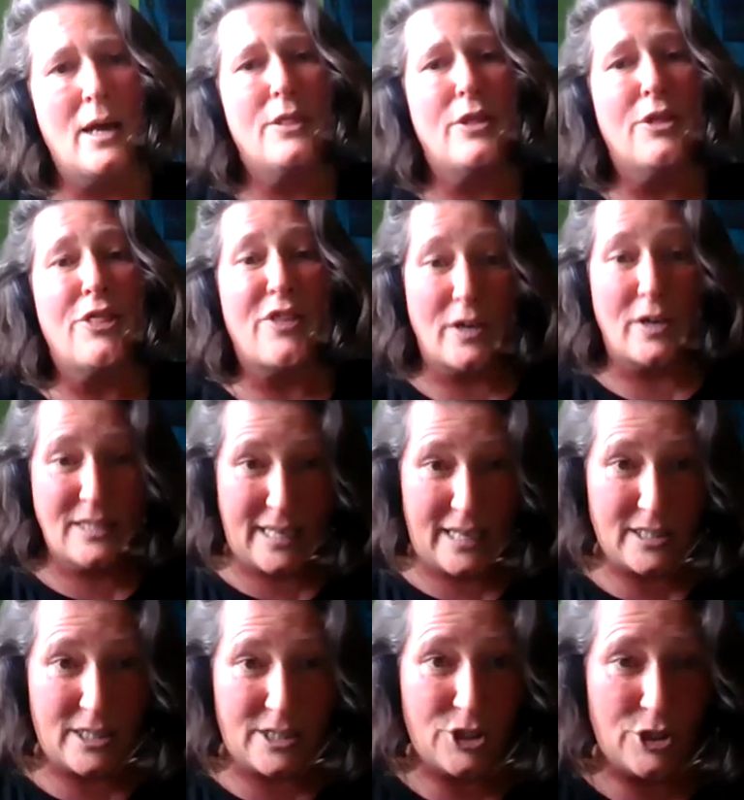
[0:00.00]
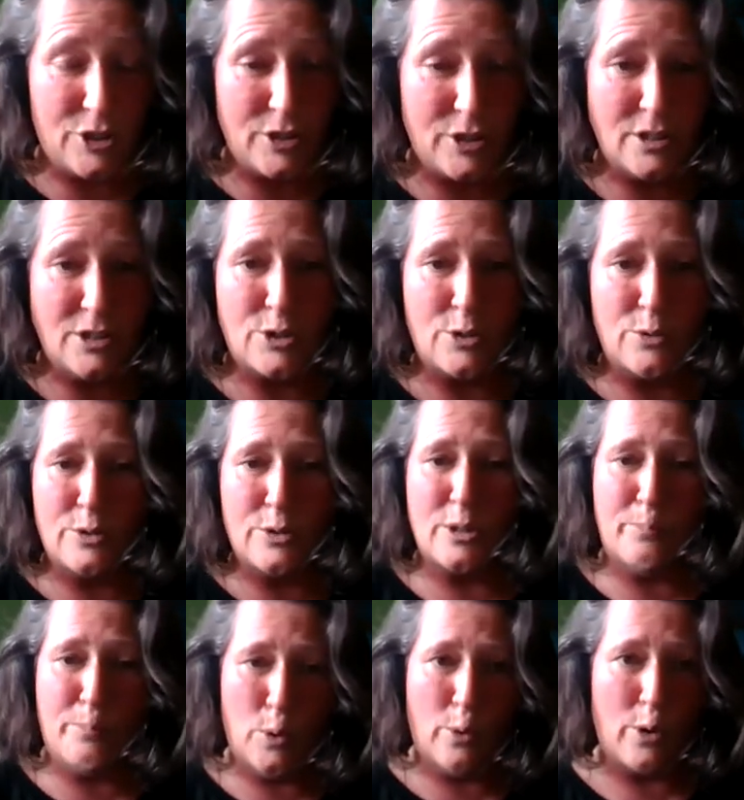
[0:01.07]
the third sector is using, so
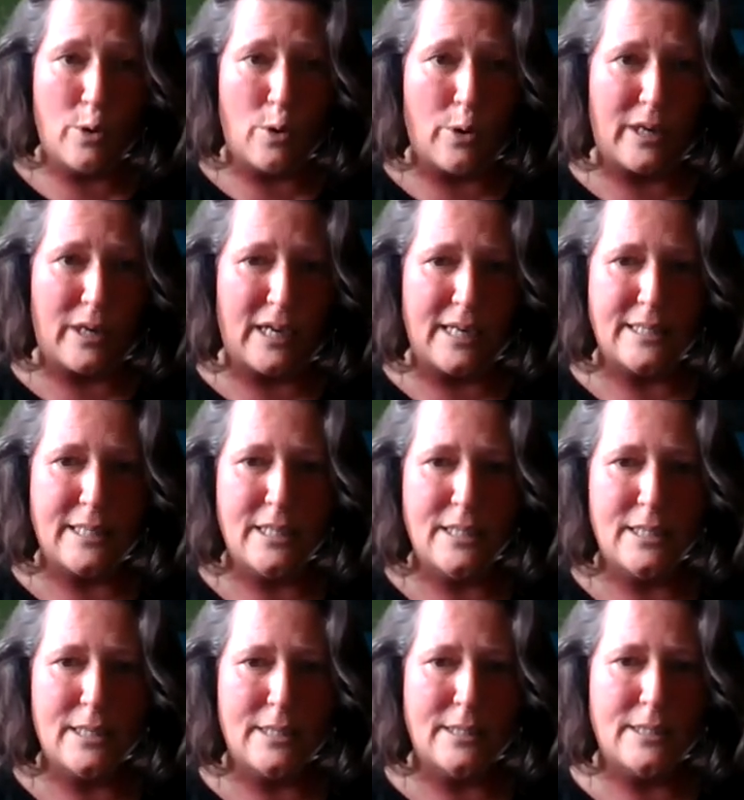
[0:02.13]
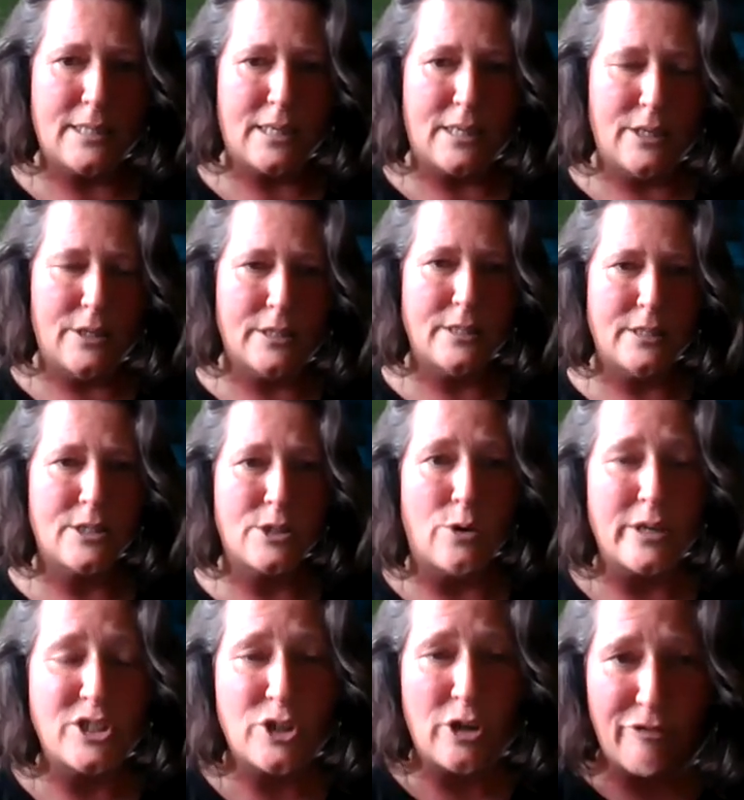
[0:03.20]
support organisations are using,
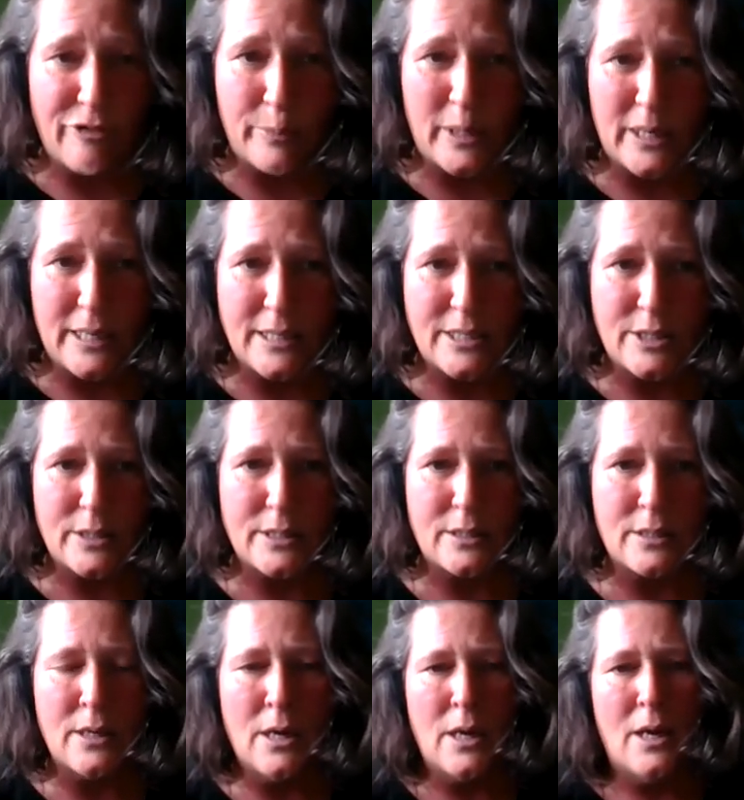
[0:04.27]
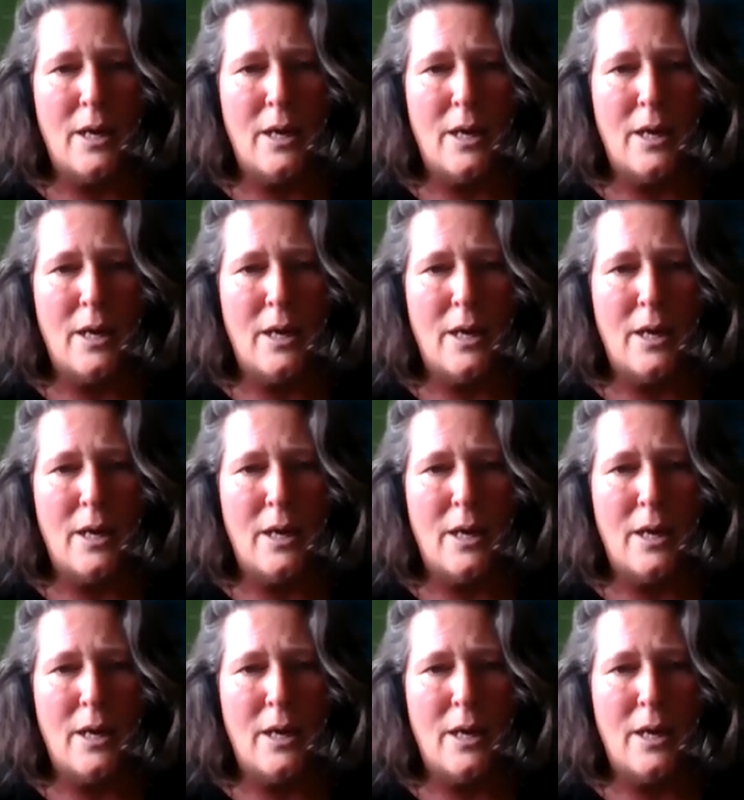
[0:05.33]
Scottish Government is using,